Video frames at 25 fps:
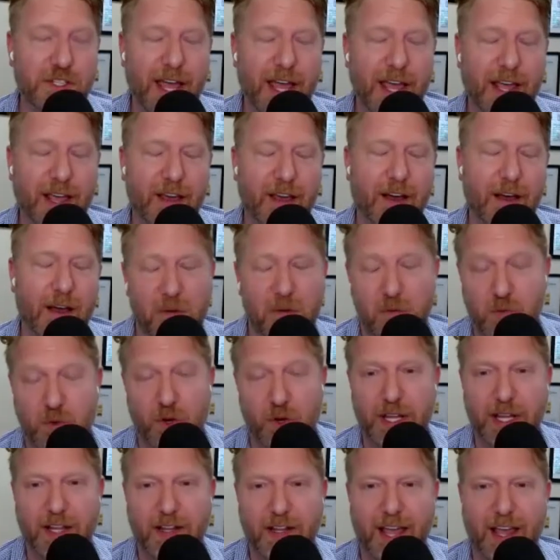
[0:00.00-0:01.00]
like uh,
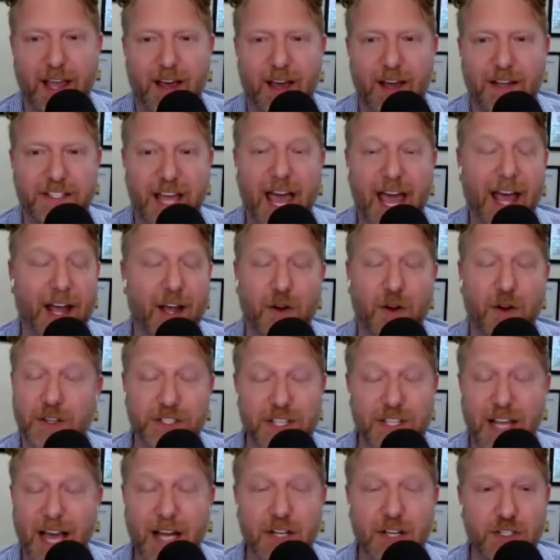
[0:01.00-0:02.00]
really like a deck or a
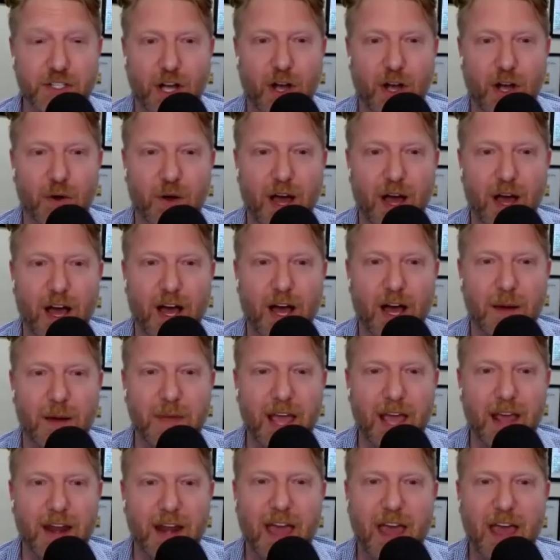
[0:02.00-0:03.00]
slideshow. Um,
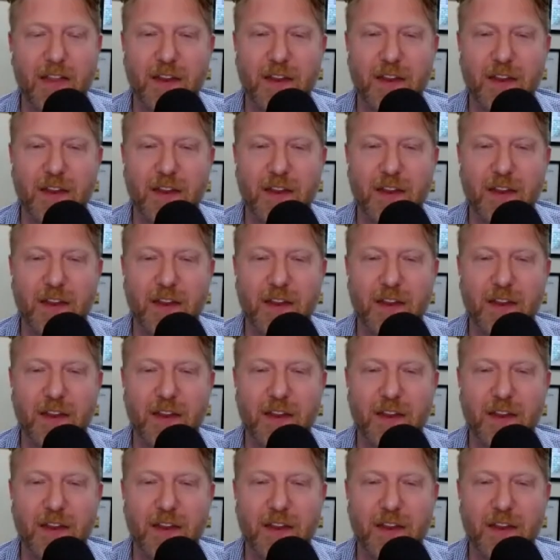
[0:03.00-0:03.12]
yeah, exactly.